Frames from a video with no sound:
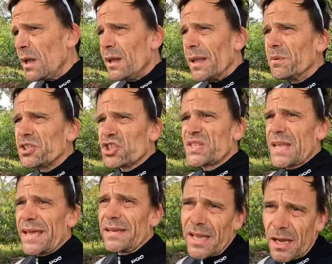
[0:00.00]
Let me just
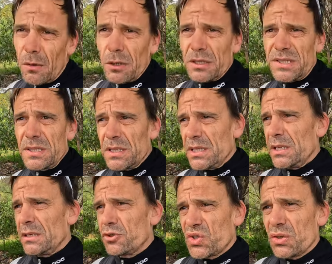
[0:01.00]
say it now while I sit
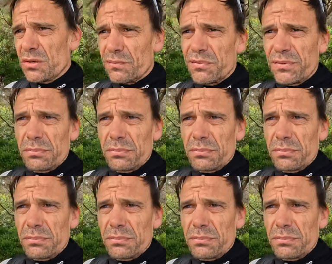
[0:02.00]
here just sort of